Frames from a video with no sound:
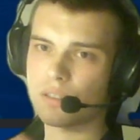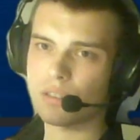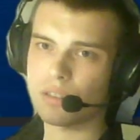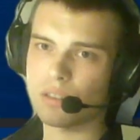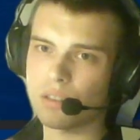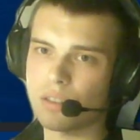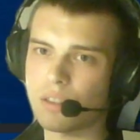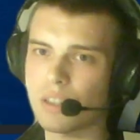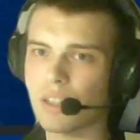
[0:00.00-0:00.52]

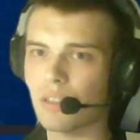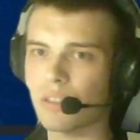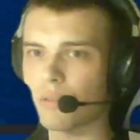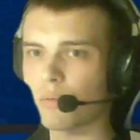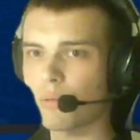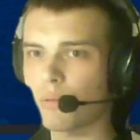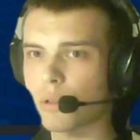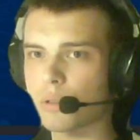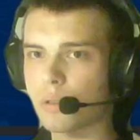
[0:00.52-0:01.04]
it
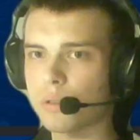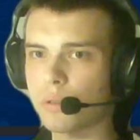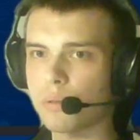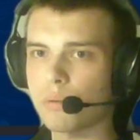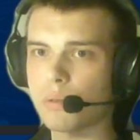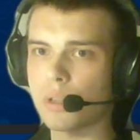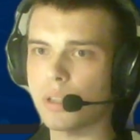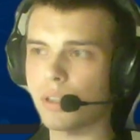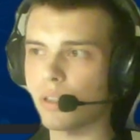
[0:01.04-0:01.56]
doesn't work so
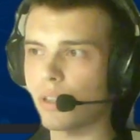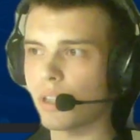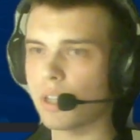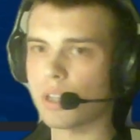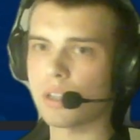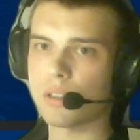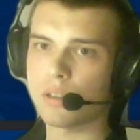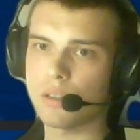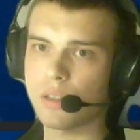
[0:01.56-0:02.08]
well.
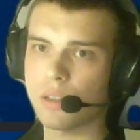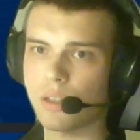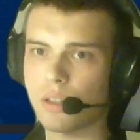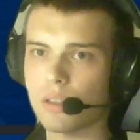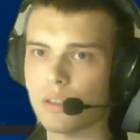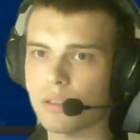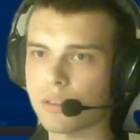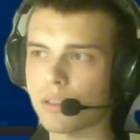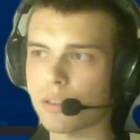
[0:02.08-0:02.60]

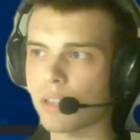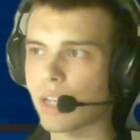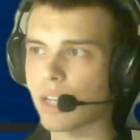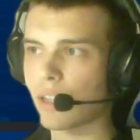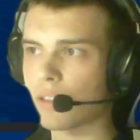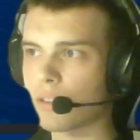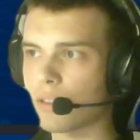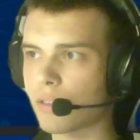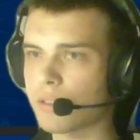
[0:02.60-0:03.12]
The
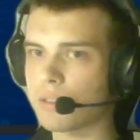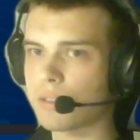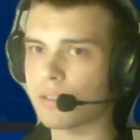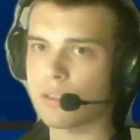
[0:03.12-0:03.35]
slides